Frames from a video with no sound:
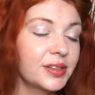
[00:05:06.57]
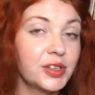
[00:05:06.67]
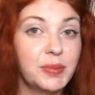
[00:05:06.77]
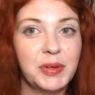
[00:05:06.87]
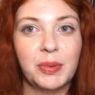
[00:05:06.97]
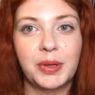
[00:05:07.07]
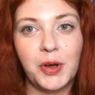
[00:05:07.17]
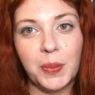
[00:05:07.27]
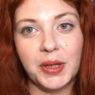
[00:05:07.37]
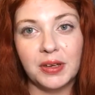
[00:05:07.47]
So I'd be really
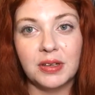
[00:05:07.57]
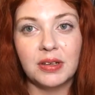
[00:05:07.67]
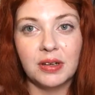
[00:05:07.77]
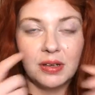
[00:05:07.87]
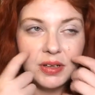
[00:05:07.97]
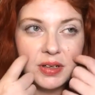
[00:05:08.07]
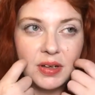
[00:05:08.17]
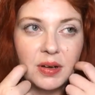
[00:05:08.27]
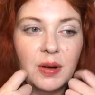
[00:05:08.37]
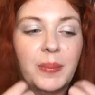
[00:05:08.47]
open,
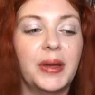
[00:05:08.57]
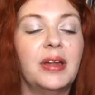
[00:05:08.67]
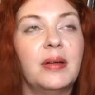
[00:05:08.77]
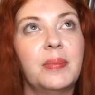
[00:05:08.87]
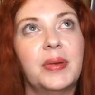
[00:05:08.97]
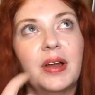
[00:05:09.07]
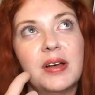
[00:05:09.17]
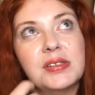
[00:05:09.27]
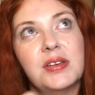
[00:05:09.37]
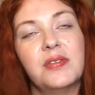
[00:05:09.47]
but
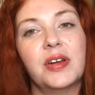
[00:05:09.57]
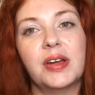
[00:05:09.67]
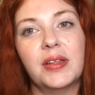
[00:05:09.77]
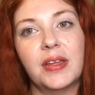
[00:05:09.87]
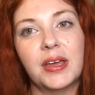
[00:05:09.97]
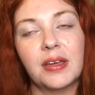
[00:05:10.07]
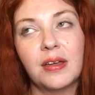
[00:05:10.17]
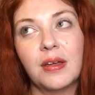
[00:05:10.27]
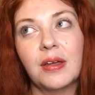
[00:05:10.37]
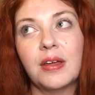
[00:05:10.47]
also very like
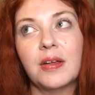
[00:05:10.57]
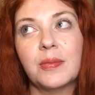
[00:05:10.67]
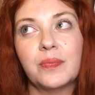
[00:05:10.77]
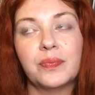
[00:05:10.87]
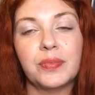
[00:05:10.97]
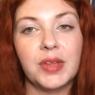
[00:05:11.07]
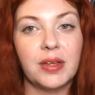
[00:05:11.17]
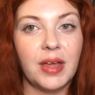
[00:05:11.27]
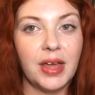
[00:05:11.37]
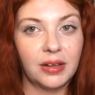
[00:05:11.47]

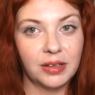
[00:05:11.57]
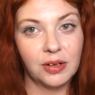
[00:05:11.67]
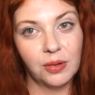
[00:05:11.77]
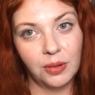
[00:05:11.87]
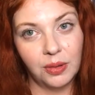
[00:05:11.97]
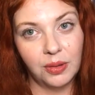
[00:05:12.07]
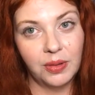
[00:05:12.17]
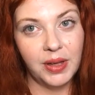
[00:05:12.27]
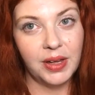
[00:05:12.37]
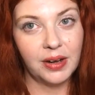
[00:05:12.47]
analytical
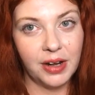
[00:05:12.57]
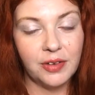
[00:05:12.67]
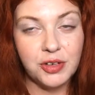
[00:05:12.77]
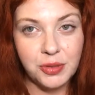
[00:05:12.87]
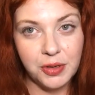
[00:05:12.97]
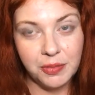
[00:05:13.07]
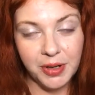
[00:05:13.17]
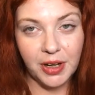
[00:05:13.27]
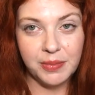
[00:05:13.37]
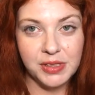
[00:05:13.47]
and kind of shrewd when
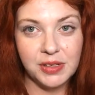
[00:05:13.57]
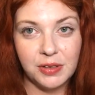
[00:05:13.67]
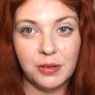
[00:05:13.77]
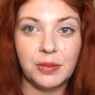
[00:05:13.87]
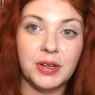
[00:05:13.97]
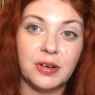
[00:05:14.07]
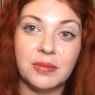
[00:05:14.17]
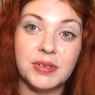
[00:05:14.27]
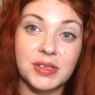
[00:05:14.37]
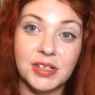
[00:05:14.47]
it comes to, you
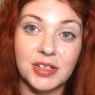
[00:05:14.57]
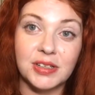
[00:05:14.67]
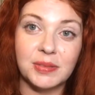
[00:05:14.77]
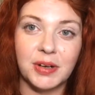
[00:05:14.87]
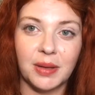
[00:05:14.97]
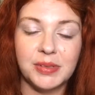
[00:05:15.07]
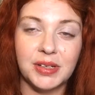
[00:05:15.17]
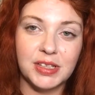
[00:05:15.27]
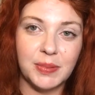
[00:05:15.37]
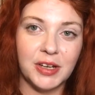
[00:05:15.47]
know, decisions, when it comes
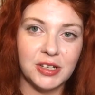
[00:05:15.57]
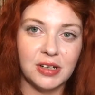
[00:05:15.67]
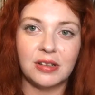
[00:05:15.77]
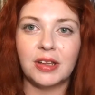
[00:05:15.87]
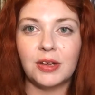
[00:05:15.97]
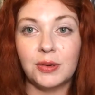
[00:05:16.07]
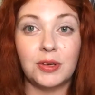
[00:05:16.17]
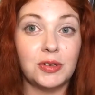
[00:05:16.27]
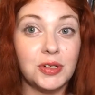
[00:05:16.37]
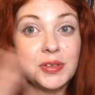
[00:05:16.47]
to expansion and like who
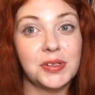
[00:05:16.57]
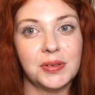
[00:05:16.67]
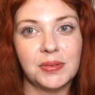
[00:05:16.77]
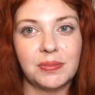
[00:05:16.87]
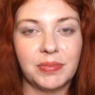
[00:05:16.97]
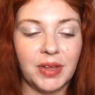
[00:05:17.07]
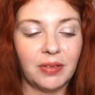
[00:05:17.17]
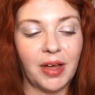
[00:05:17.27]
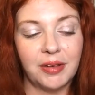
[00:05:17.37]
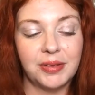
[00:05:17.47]
you choose to
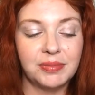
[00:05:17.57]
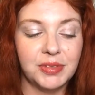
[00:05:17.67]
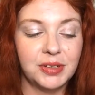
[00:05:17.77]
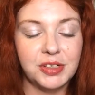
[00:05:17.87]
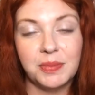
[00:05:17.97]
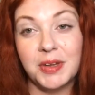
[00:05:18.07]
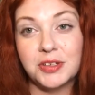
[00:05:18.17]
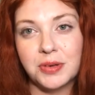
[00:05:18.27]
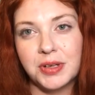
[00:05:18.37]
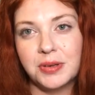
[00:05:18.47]
allow you, to
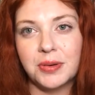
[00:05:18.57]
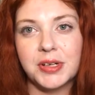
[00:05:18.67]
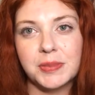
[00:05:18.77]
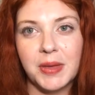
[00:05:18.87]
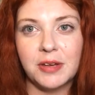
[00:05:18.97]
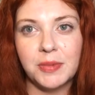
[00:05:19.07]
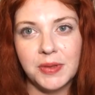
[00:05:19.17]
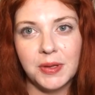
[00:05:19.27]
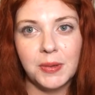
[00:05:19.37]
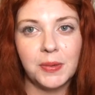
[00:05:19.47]
mentor you or expand
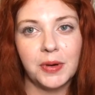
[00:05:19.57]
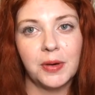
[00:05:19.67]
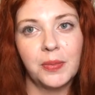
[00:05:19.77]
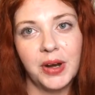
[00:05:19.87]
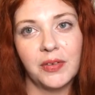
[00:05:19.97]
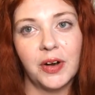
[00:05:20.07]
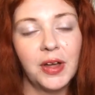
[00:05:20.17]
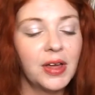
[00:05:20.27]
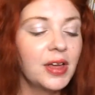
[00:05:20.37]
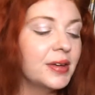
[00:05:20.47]
with you or whatever.
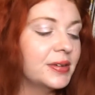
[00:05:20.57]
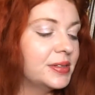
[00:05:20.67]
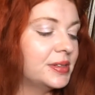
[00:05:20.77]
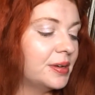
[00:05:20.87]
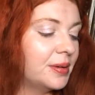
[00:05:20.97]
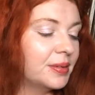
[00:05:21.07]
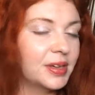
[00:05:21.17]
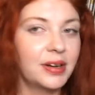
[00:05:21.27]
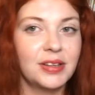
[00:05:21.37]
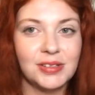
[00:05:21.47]
So
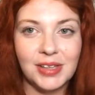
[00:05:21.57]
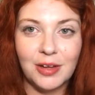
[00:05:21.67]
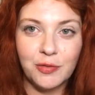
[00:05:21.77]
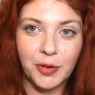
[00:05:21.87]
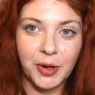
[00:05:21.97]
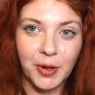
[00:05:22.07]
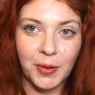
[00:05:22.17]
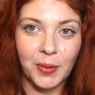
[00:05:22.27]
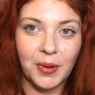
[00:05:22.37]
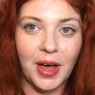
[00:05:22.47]
kind of use that
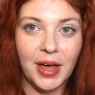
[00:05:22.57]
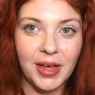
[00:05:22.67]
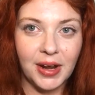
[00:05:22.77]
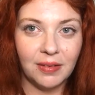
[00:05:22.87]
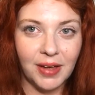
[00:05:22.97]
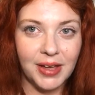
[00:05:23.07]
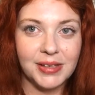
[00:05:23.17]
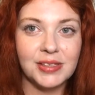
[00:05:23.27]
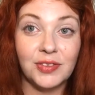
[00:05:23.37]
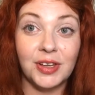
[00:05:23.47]
Virgo, I
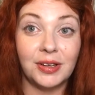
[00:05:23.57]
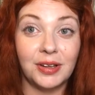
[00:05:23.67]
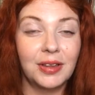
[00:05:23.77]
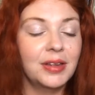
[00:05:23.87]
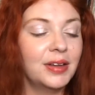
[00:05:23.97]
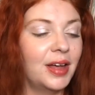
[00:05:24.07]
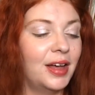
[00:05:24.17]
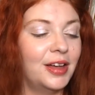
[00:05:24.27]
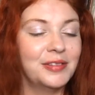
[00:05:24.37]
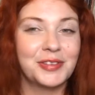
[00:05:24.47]
analyze feel
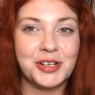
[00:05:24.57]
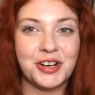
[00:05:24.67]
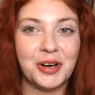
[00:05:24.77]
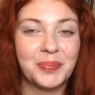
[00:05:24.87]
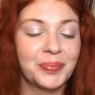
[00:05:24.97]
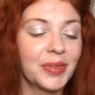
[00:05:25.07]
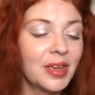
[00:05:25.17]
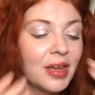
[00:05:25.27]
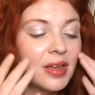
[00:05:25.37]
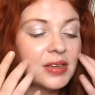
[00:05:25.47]
for sure.
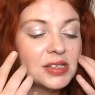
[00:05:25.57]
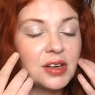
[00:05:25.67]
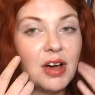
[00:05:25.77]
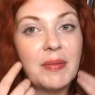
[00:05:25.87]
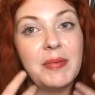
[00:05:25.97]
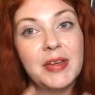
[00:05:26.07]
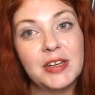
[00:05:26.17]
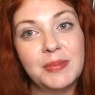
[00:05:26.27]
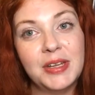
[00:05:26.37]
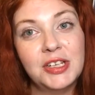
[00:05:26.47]
So I'm
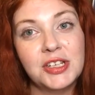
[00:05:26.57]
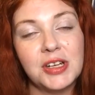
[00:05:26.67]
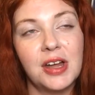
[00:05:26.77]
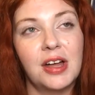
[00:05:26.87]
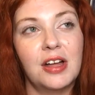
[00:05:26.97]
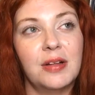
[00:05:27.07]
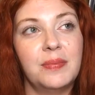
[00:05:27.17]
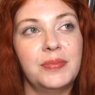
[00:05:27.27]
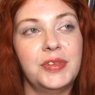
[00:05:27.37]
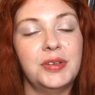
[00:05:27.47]
Amanda Beach.
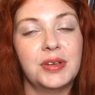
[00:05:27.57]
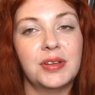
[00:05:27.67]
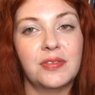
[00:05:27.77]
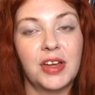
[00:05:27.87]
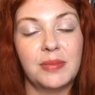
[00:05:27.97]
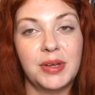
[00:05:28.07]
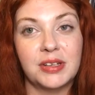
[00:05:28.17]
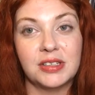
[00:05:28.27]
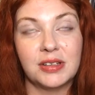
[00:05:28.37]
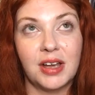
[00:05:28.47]
You can find me
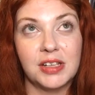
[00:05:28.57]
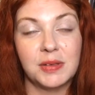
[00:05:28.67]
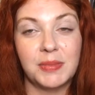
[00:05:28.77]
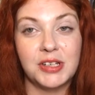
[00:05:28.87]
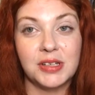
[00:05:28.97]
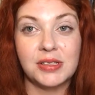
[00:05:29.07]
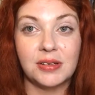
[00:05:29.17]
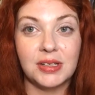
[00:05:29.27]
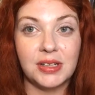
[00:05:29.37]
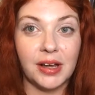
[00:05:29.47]
at
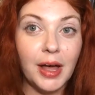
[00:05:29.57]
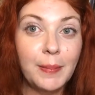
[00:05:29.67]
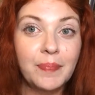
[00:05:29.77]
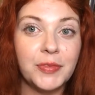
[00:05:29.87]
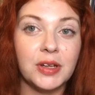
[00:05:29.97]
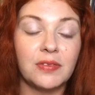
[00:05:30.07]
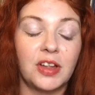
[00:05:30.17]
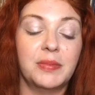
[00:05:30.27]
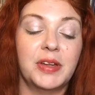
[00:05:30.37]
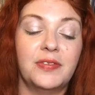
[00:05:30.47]
cosmicbeachconsulting.com. You can
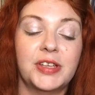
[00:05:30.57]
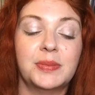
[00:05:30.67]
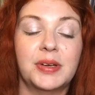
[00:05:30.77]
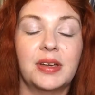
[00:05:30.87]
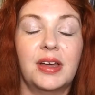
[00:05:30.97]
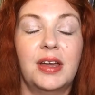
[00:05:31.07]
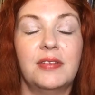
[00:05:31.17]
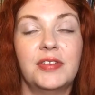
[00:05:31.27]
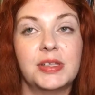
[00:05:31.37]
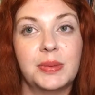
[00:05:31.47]
follow me on Facebook
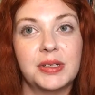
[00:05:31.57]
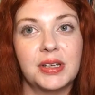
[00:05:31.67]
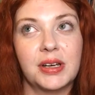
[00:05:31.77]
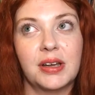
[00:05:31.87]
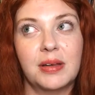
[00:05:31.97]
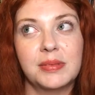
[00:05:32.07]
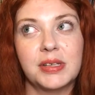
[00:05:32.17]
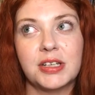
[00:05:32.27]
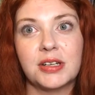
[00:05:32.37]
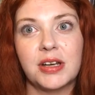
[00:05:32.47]
at
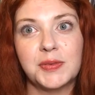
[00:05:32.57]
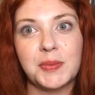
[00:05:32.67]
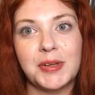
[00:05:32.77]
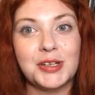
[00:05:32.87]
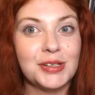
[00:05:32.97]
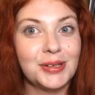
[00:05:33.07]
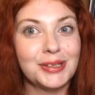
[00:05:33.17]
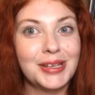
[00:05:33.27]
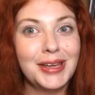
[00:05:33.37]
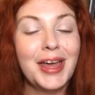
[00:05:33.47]

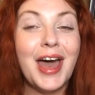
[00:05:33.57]
facebook.com/cosmicbeachconsulting.